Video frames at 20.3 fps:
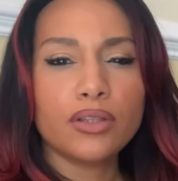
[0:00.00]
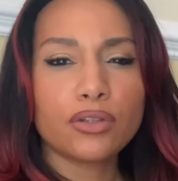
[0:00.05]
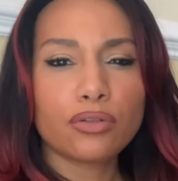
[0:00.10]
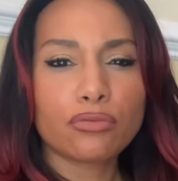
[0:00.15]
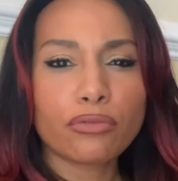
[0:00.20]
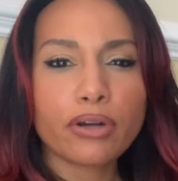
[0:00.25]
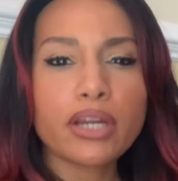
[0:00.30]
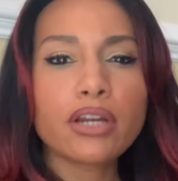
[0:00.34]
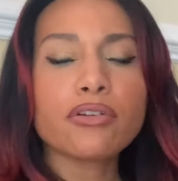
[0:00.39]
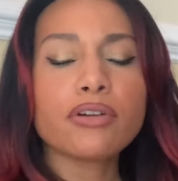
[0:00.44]
the
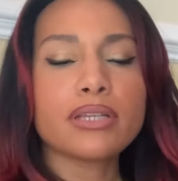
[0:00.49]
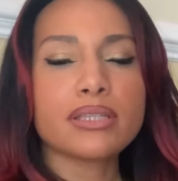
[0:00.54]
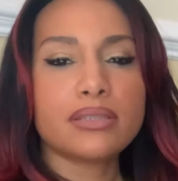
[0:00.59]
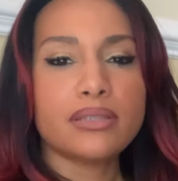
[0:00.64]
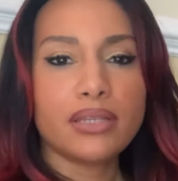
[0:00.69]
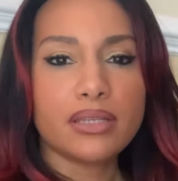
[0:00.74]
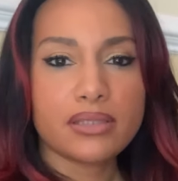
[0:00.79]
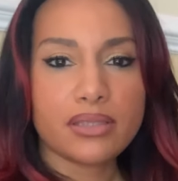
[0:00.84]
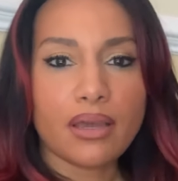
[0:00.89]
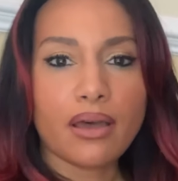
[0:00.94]

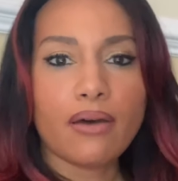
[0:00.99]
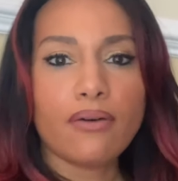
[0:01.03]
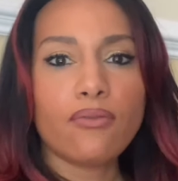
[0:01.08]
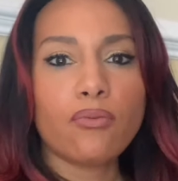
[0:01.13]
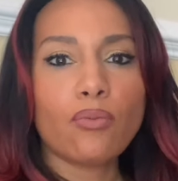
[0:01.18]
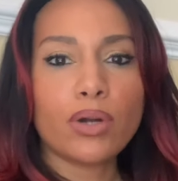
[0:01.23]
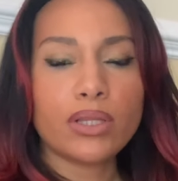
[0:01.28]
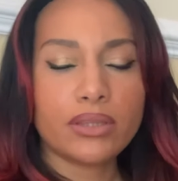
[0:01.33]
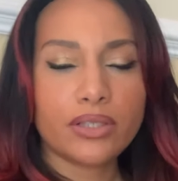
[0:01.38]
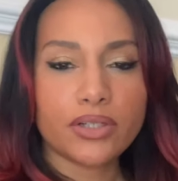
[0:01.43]
rigorousness
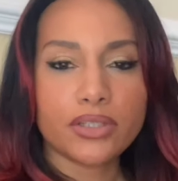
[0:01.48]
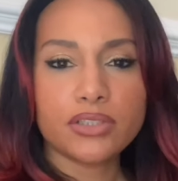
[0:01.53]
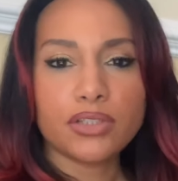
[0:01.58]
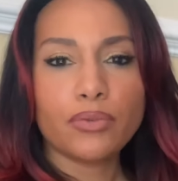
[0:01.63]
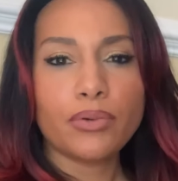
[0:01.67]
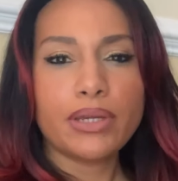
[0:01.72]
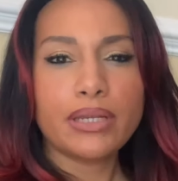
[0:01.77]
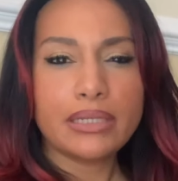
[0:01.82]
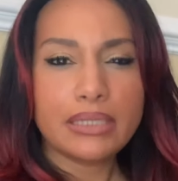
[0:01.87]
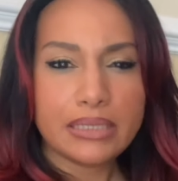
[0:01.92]
of what they're
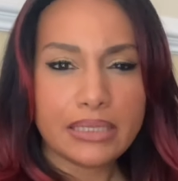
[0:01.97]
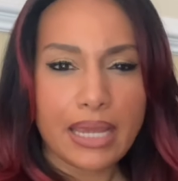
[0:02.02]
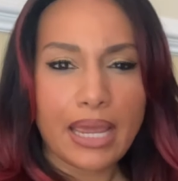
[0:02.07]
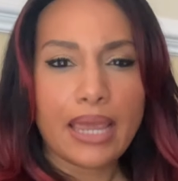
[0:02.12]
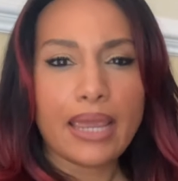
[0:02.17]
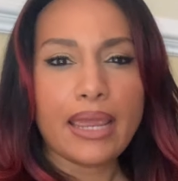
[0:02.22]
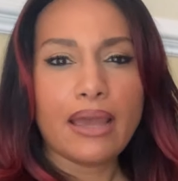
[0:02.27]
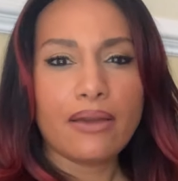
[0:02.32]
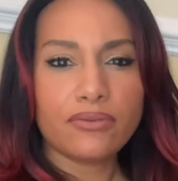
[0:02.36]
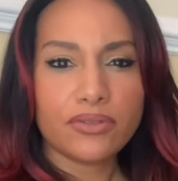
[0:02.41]
doing
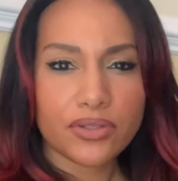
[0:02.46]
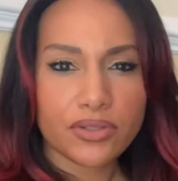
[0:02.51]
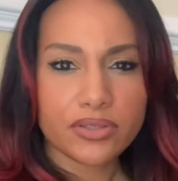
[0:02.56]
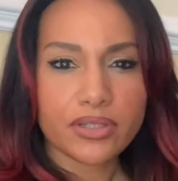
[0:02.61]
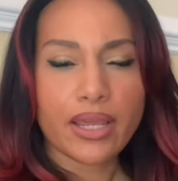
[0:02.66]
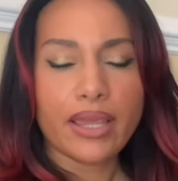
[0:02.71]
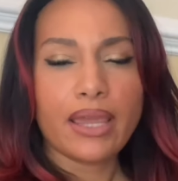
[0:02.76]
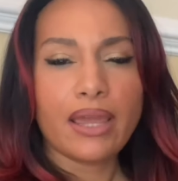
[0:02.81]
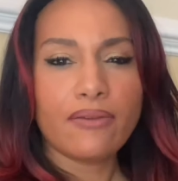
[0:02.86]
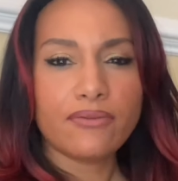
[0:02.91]
day after
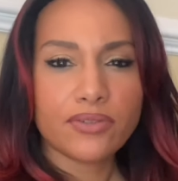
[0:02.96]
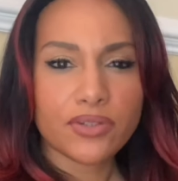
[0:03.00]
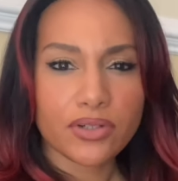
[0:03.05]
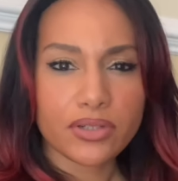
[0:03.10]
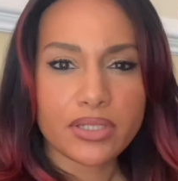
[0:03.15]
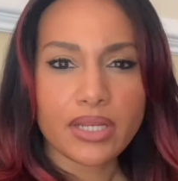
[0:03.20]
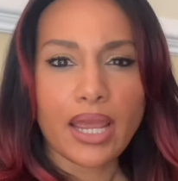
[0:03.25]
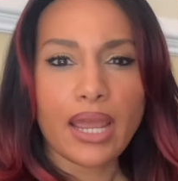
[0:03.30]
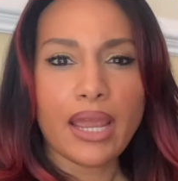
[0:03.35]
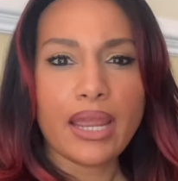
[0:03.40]
day after
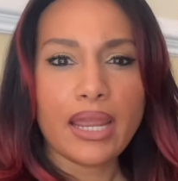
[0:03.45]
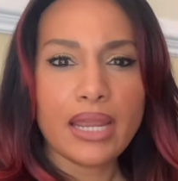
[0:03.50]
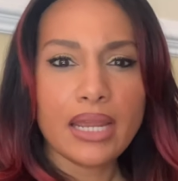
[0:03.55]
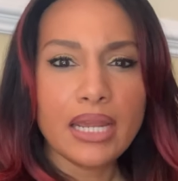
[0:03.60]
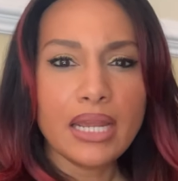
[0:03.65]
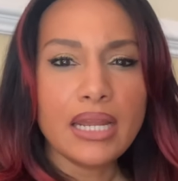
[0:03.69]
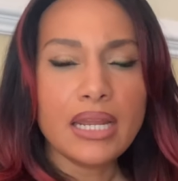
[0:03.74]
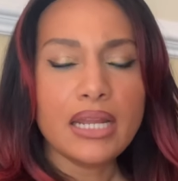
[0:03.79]
day